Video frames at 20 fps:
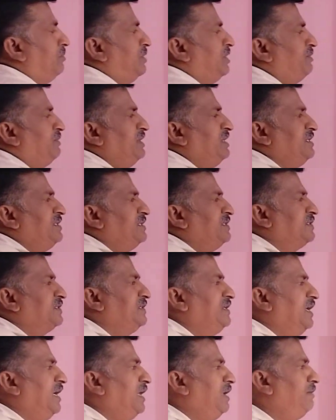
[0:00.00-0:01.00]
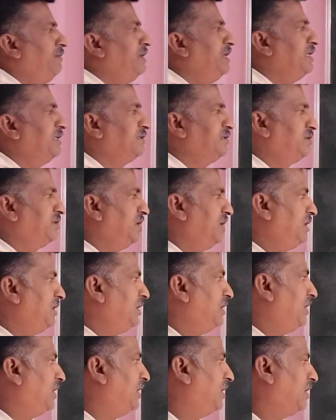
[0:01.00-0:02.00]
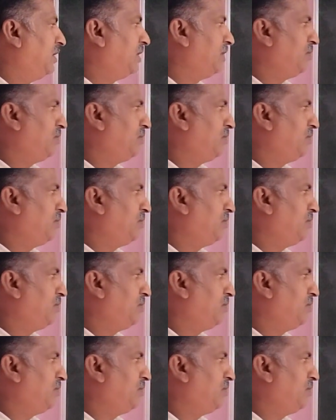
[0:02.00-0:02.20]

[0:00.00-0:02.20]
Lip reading: But what is this galvanic cell or a